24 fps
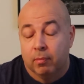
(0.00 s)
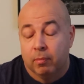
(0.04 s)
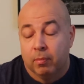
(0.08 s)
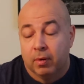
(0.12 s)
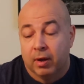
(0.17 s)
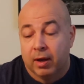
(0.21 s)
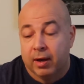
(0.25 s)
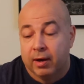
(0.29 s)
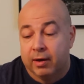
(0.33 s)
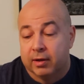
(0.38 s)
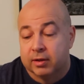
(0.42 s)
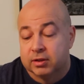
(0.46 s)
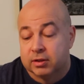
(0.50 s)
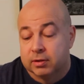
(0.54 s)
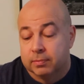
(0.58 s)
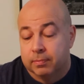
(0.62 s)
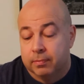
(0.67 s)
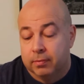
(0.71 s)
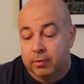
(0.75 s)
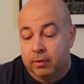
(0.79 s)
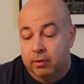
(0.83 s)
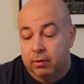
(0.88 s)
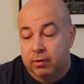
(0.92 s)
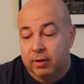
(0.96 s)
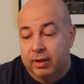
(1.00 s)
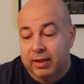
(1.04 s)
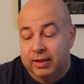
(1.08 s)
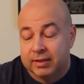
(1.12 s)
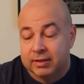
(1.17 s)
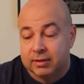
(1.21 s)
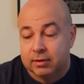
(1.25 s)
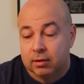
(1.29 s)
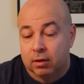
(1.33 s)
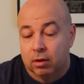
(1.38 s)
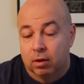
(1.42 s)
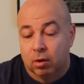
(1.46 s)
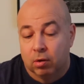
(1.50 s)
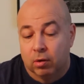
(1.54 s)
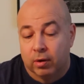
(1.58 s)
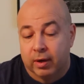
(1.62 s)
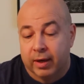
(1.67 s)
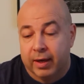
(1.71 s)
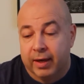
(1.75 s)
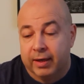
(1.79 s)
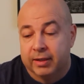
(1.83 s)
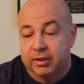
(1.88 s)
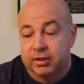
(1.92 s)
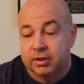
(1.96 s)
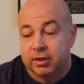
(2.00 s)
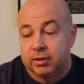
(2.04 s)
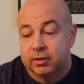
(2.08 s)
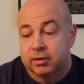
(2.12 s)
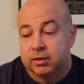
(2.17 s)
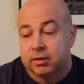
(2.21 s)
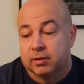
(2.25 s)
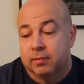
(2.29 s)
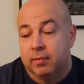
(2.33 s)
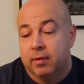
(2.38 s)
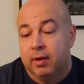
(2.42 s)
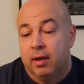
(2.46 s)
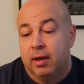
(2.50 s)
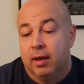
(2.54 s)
players to these locations